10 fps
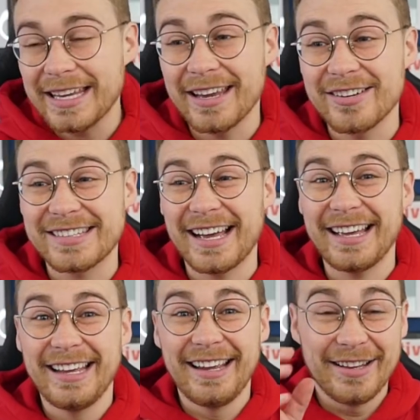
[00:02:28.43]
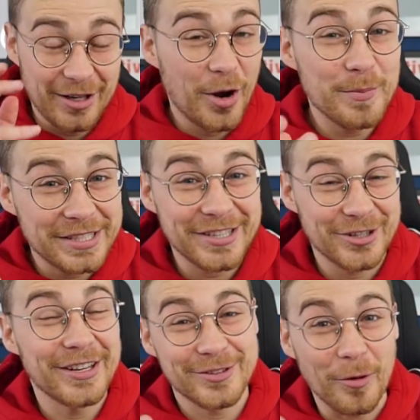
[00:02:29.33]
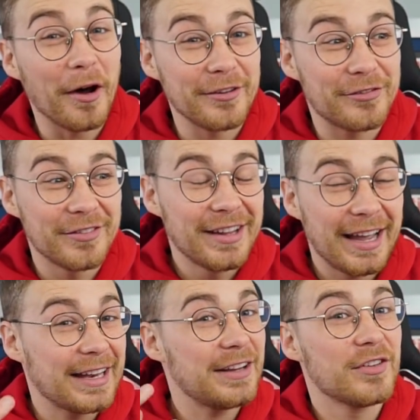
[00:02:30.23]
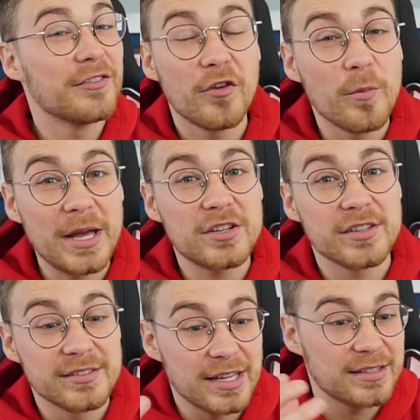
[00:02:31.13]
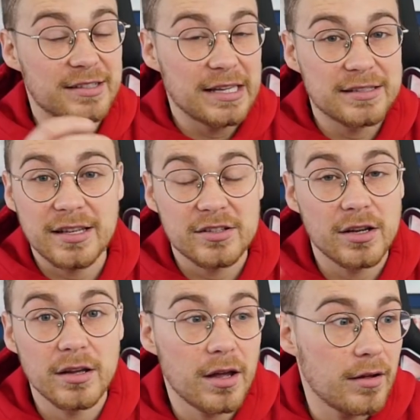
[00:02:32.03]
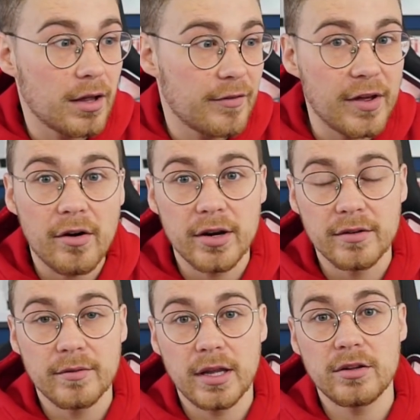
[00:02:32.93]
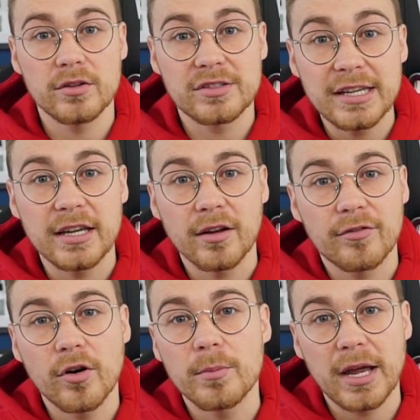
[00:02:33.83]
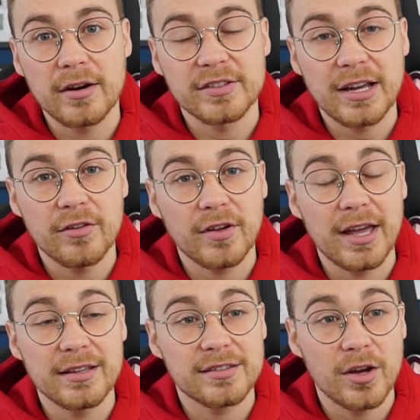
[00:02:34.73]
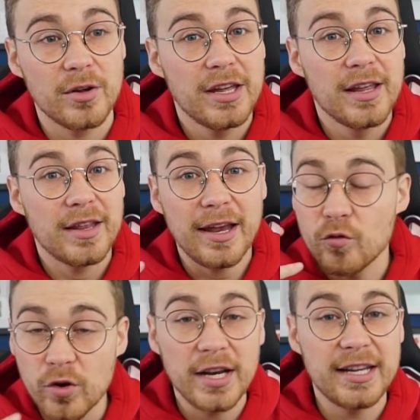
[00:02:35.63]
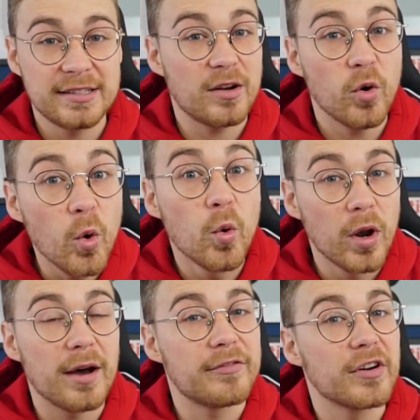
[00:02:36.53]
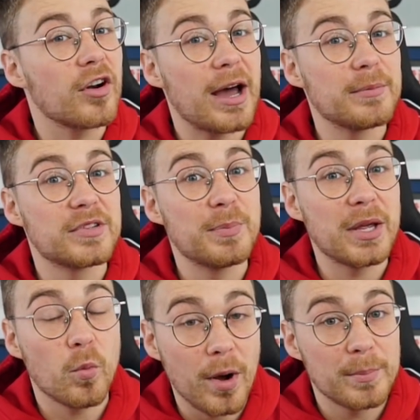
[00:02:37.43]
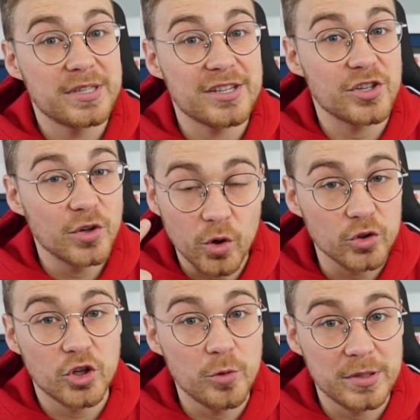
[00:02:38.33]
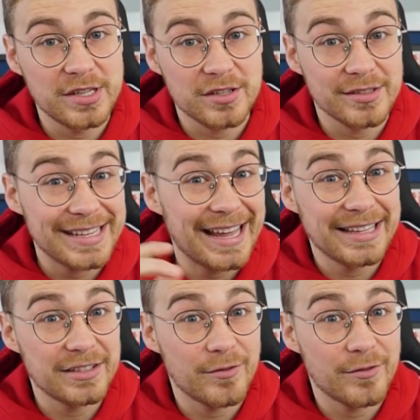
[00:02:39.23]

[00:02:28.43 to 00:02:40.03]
here is that the competition is rife. And even the formations, there's such a variant that you're seeing from Gareth Southgate. So it really is all up for grabs, be it one position or two positions out of these